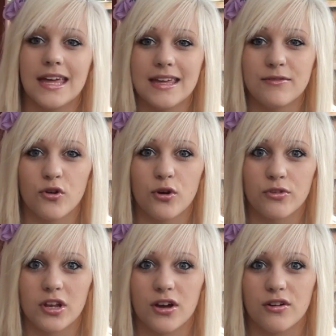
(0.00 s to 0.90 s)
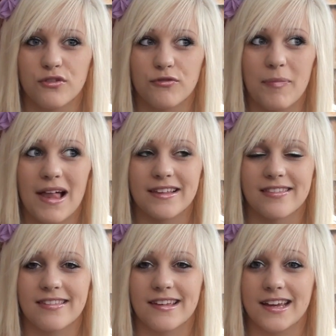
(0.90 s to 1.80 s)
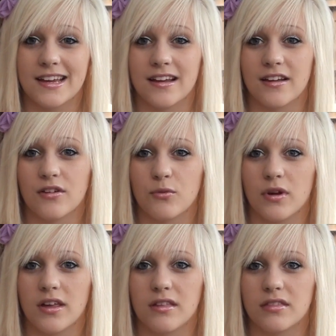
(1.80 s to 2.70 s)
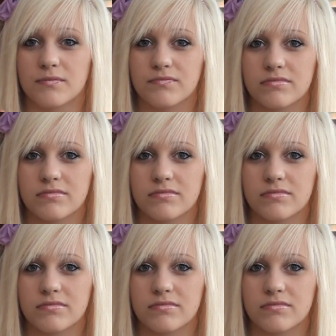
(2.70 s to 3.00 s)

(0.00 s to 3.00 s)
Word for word: It involves a lot of balancing with